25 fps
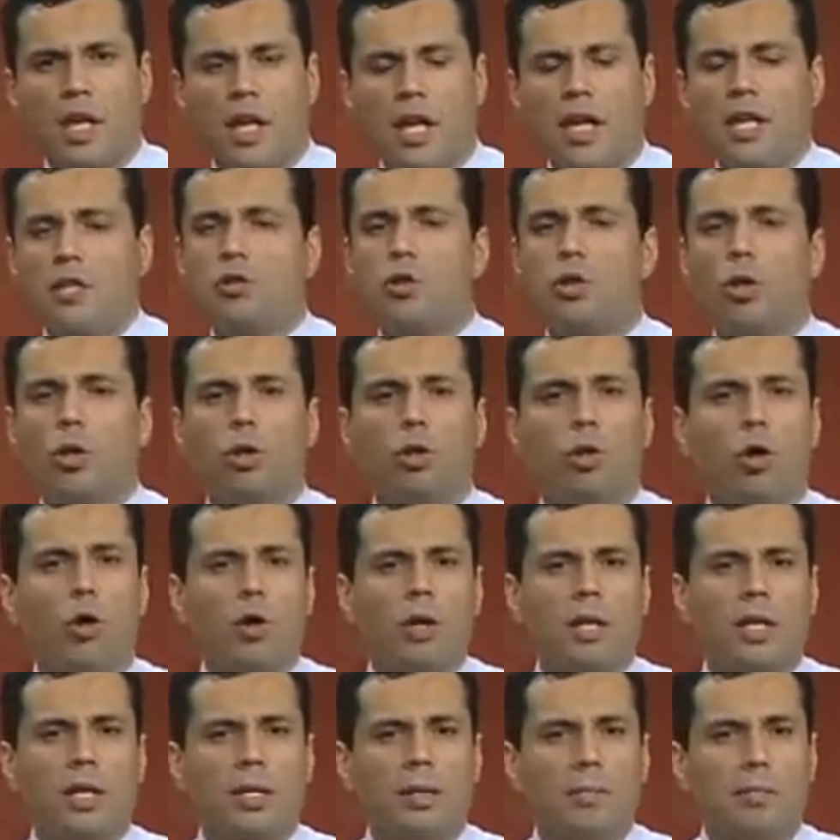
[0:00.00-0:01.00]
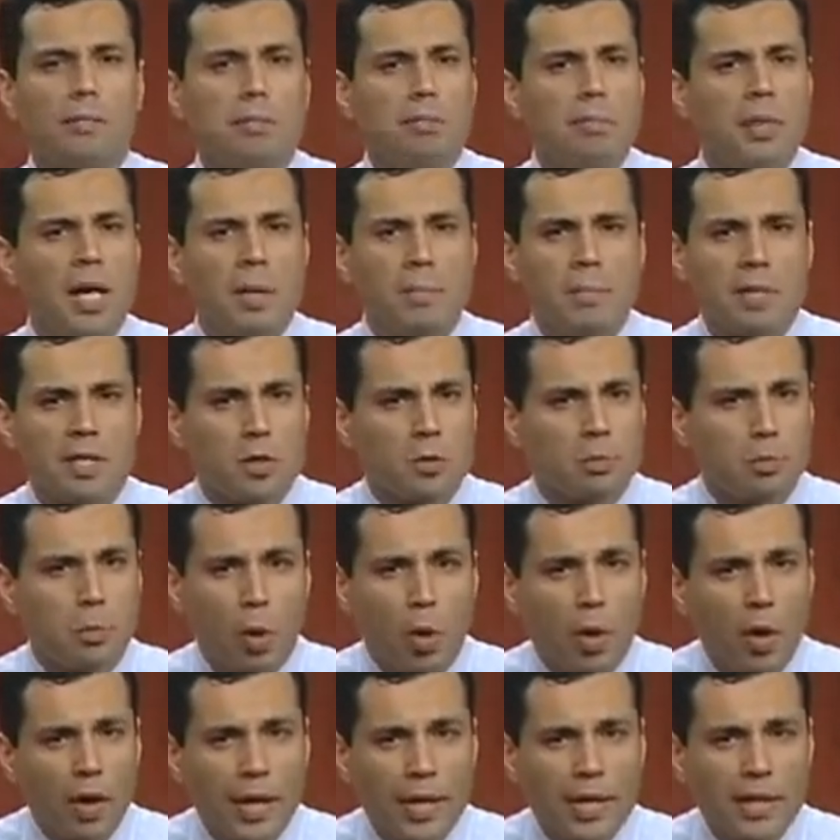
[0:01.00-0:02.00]
He's no longer mama's
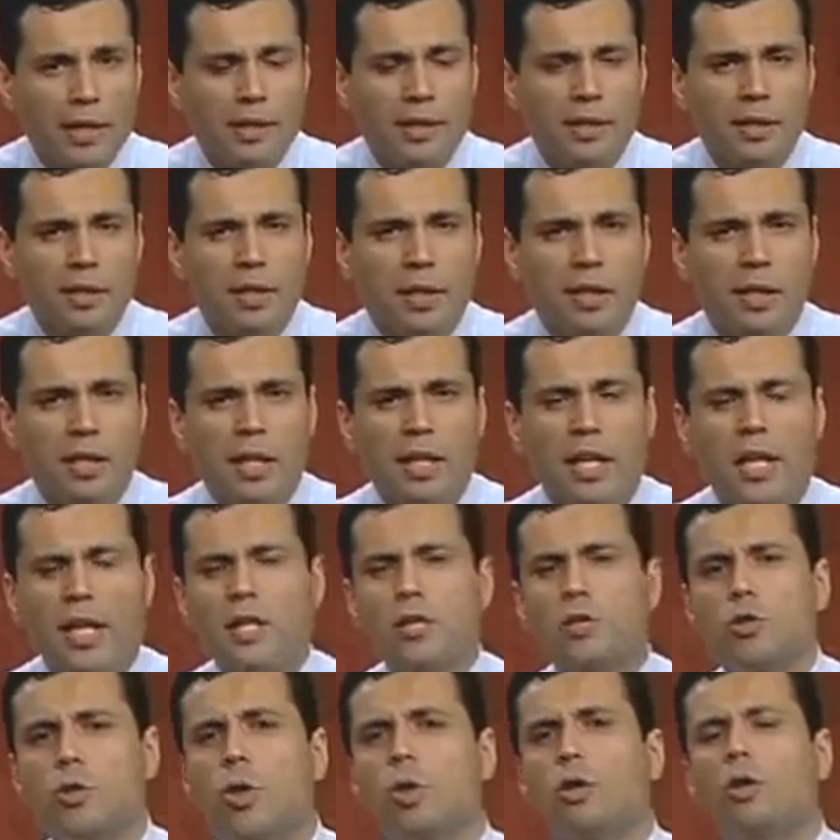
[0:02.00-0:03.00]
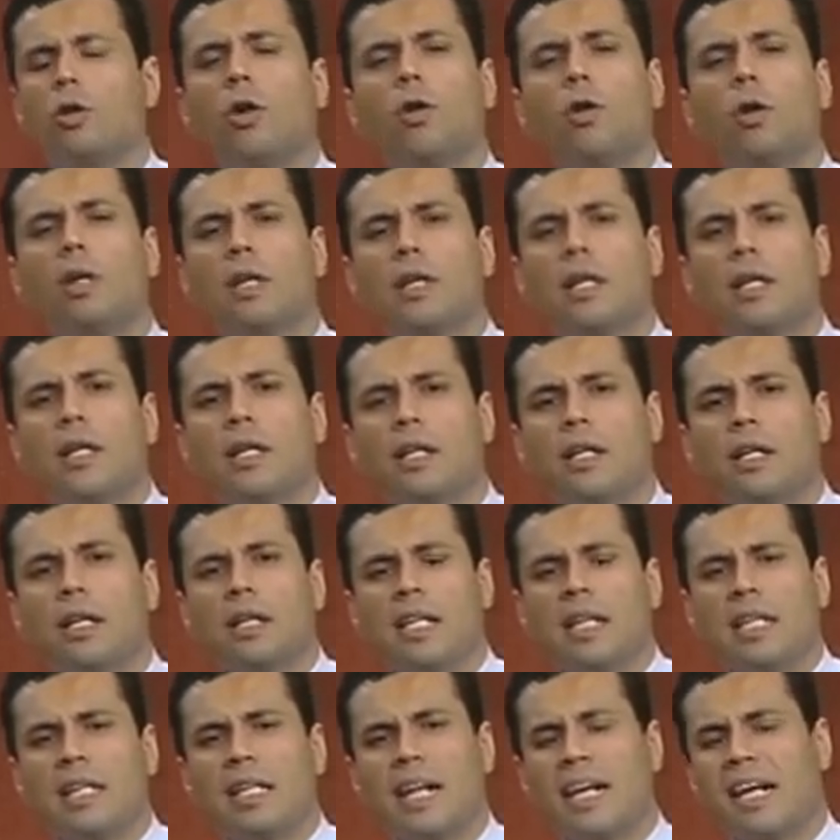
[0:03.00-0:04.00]
boy. He's no longer
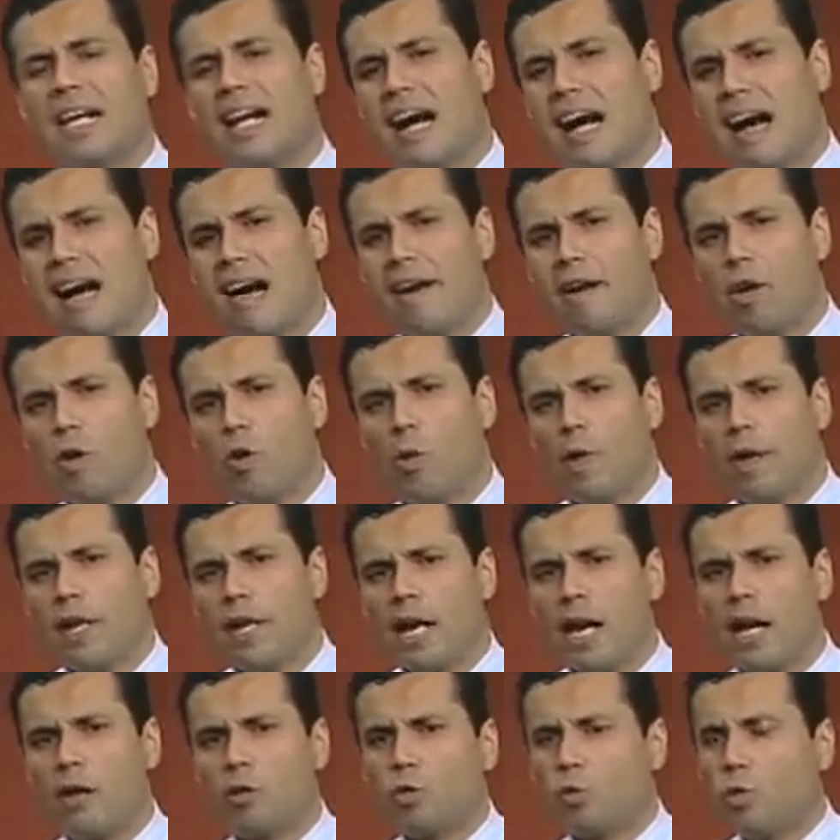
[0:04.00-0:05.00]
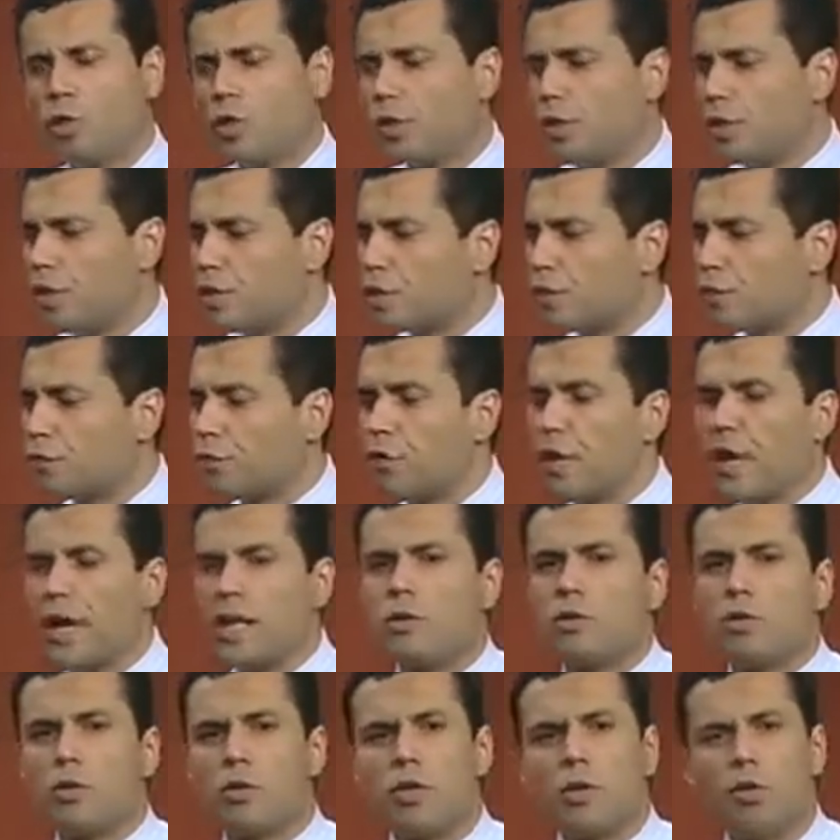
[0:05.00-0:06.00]
the guy going out with his
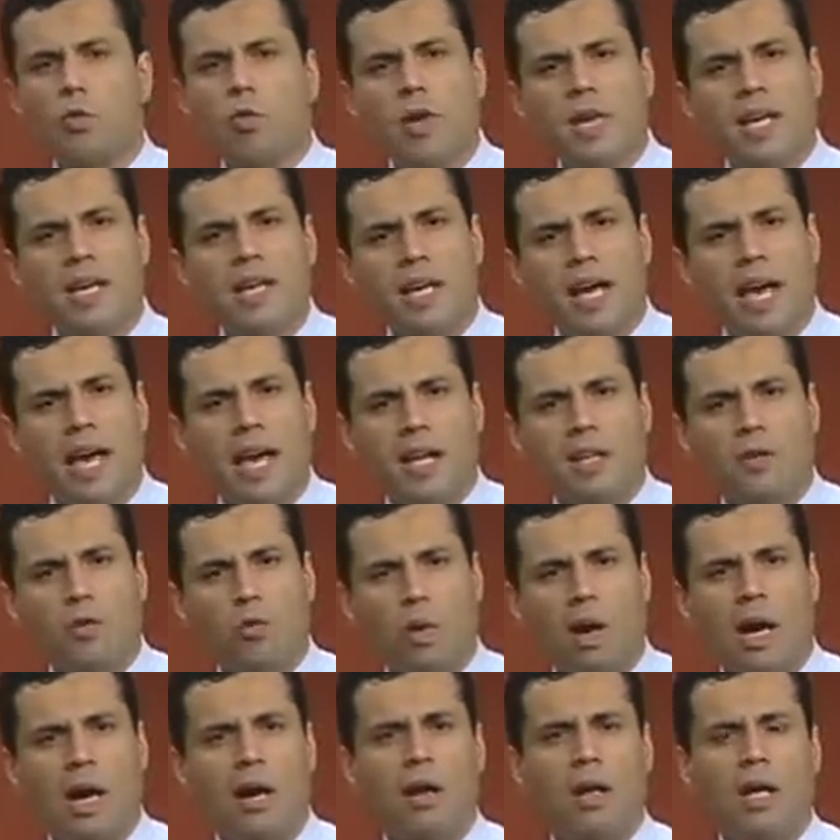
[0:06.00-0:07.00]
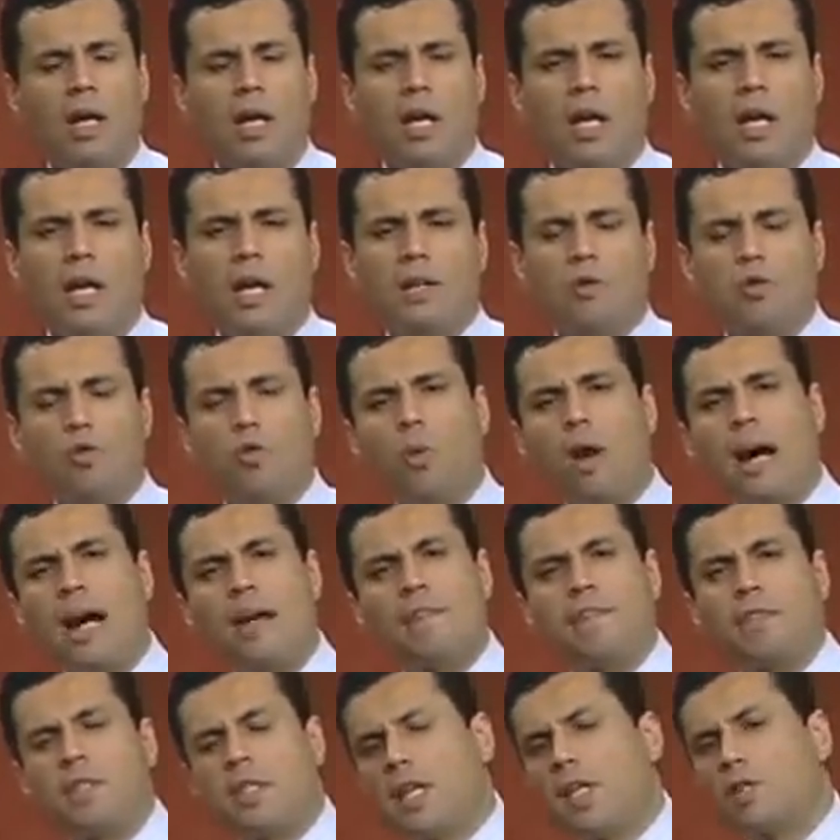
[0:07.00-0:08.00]
friends on the weekend while his
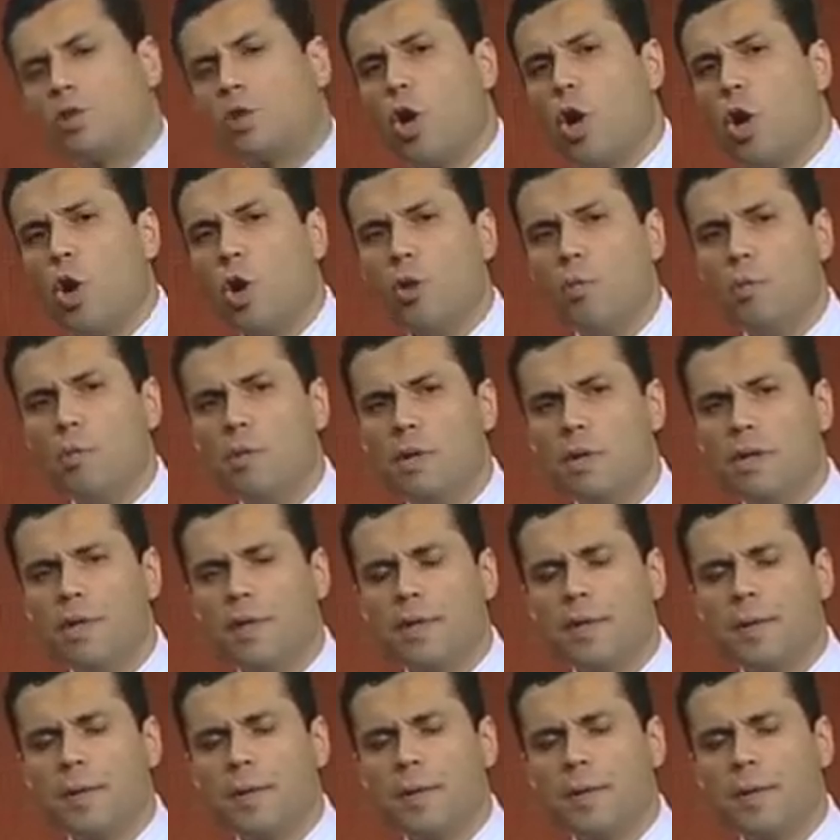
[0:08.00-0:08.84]
wife stays home.